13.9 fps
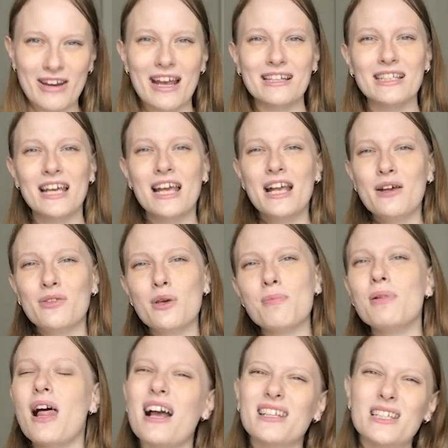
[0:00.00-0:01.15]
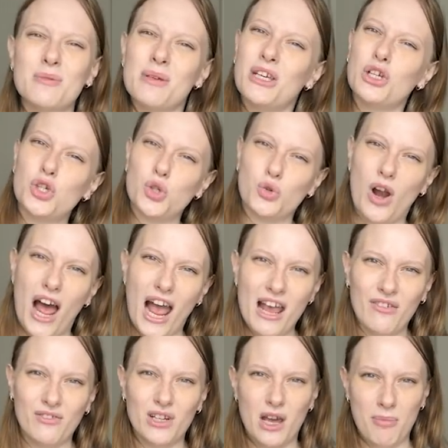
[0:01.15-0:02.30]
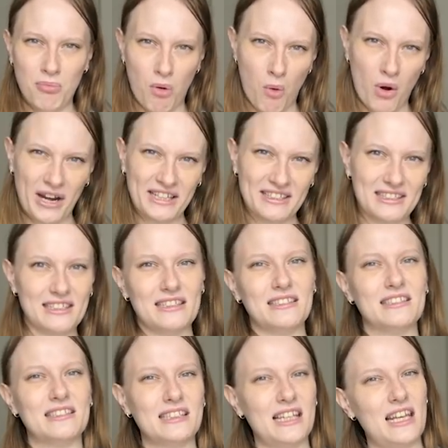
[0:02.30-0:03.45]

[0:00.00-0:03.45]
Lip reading: And the plot can be contrived at points, and